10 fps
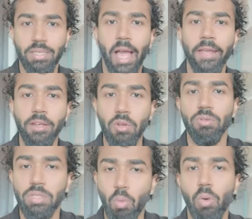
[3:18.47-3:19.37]
I
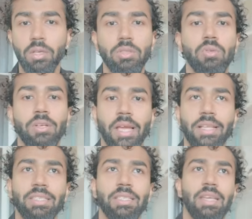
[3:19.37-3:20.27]
close 1 or 2
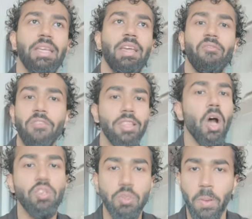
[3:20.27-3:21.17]
clients
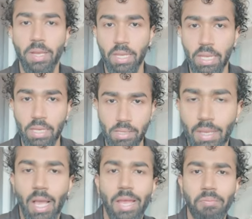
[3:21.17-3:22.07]
without spending anything.
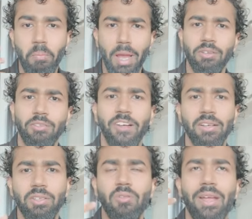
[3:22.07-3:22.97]
And matter of
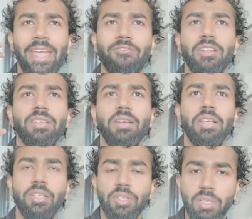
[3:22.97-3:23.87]
fact, every single
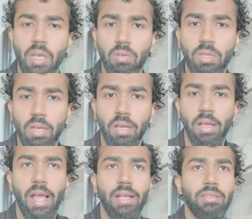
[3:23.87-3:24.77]
agency out there
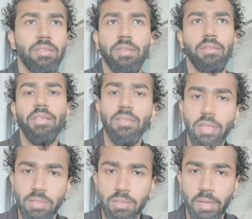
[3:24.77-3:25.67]
has these
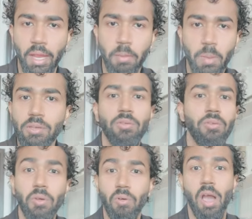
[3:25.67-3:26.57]
leads, right? But you
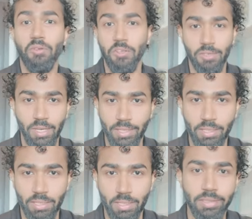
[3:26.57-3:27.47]
don't know how to utilize
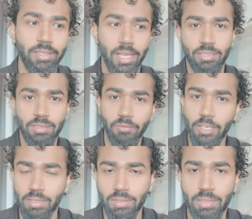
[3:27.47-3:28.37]
these leads, and that's where
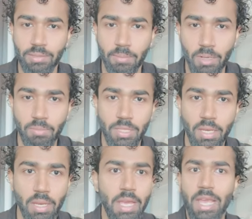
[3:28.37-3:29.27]
this system comes
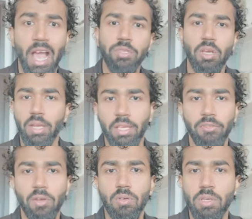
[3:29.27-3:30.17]
in. I'm sure like
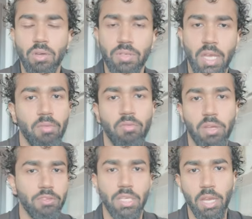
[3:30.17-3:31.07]
if you go to your CRM,
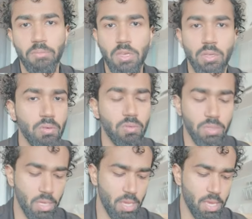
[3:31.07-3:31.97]
whatever CRM you
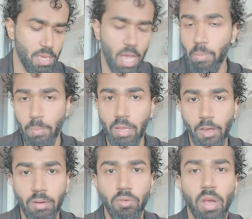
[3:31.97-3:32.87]
use, I'm a big
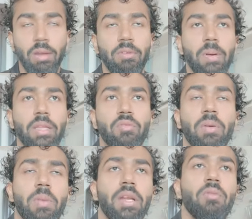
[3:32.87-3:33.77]
fan of GoHighLevel, by the way,
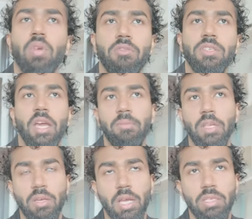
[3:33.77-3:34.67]
but whatever CRM
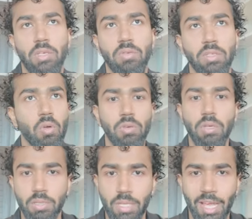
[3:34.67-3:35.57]
that you guys use, go to
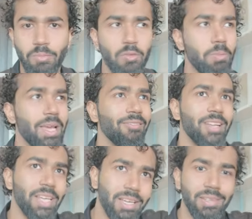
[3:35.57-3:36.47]
your CRM, you will be
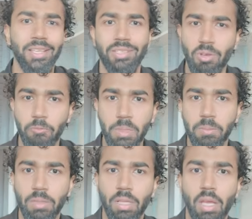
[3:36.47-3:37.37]
having like a list of
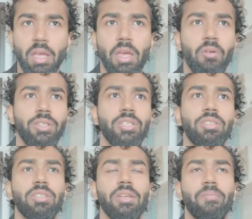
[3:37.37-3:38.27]
people or
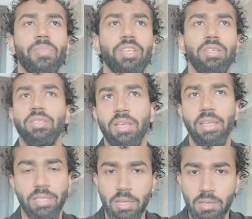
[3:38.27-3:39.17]
just
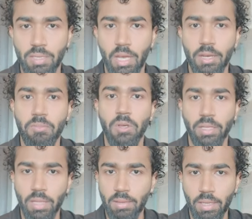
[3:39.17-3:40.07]
inside your CRM doing
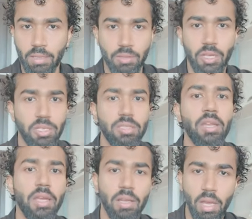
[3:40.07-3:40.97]
nothing. They're just
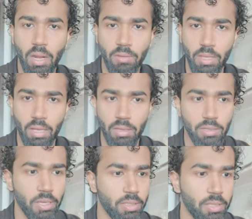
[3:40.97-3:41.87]
sitting around there
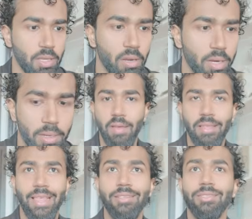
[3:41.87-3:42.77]
doing nothing. All right,
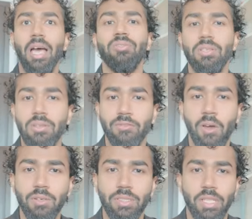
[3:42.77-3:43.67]
and that's thousands of
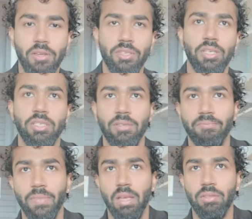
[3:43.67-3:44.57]
dollars that you're just
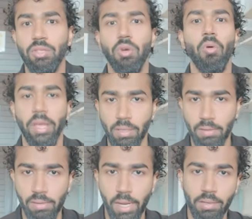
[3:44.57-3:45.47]
throwing,
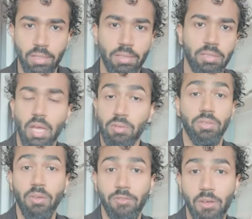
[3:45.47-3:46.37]
right? That's
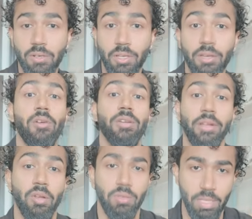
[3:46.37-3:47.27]
thousands of dollars you're not
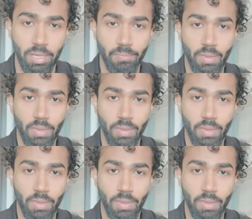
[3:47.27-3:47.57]
closing.